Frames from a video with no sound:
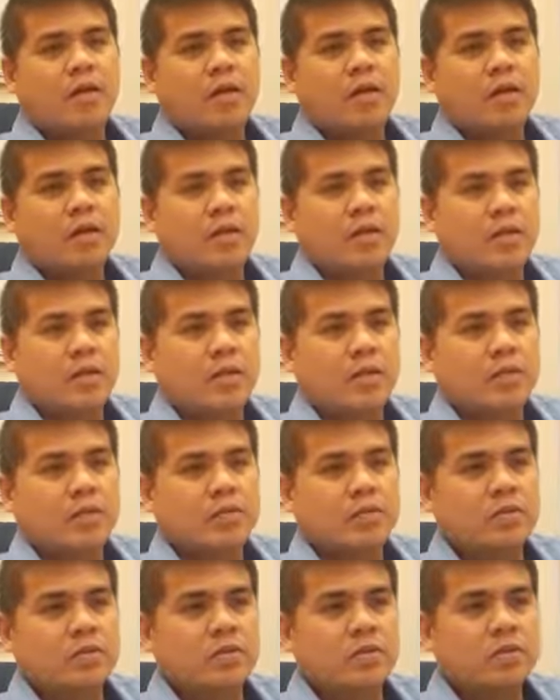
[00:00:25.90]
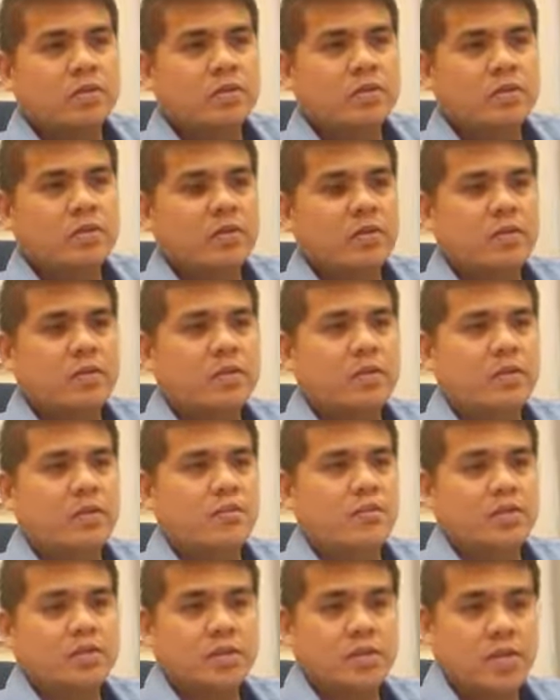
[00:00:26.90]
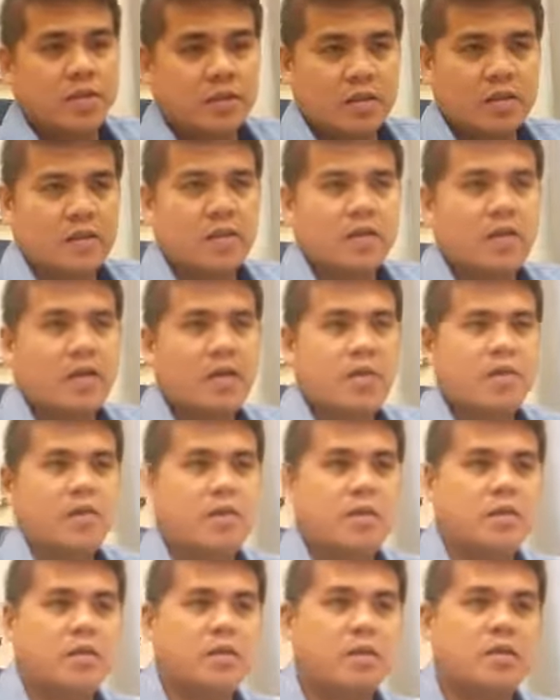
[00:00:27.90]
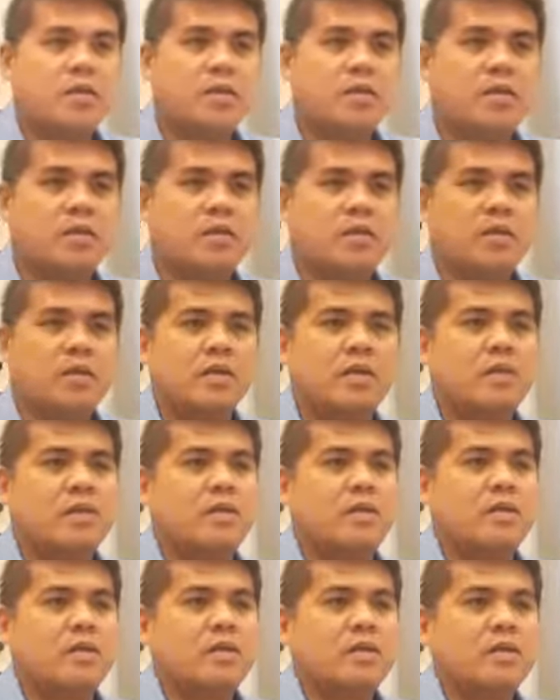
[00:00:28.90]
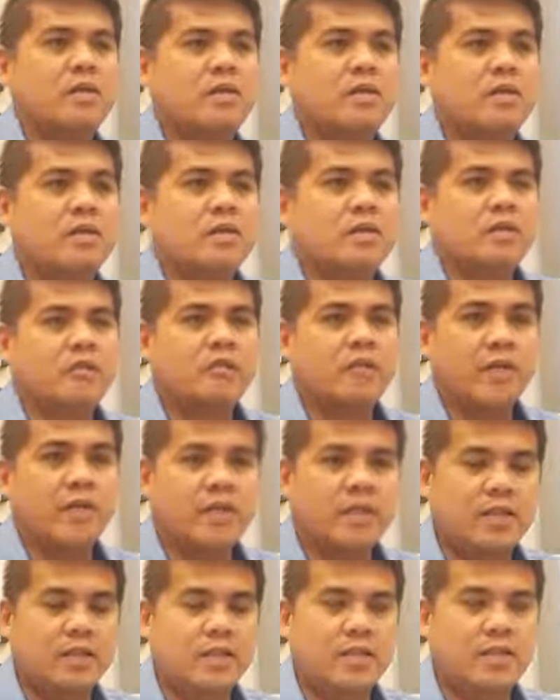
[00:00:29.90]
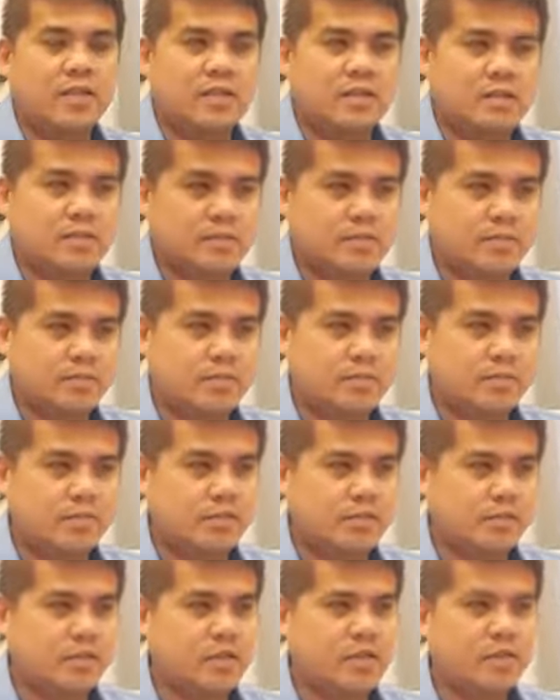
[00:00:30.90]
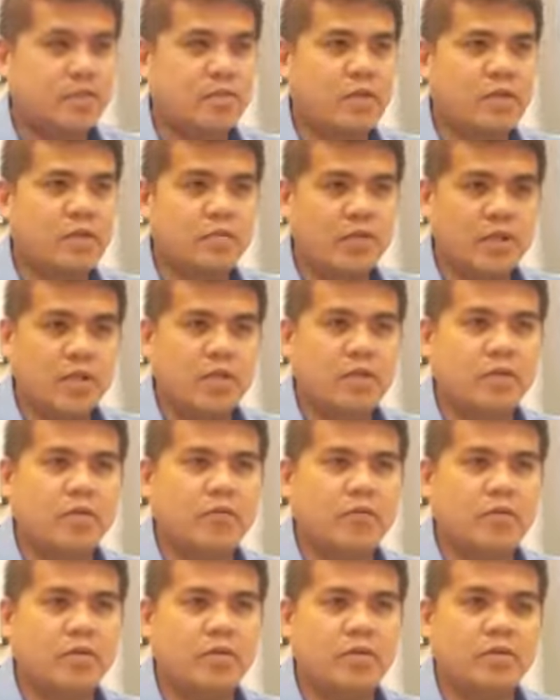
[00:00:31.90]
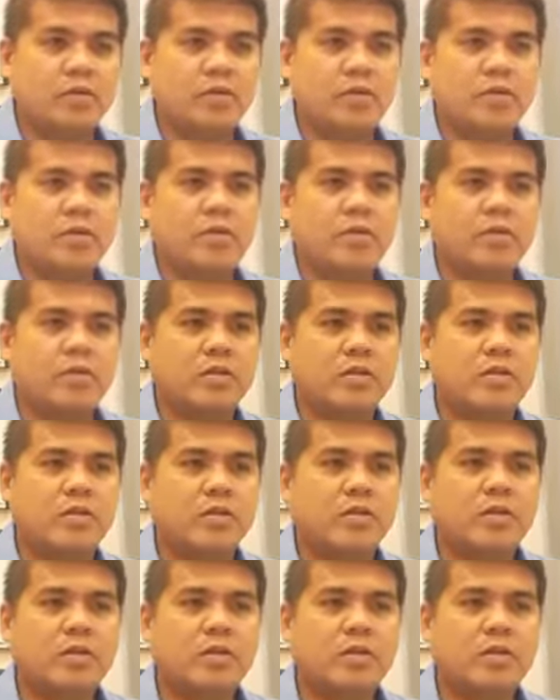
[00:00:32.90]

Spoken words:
We are here to present our final requirement for your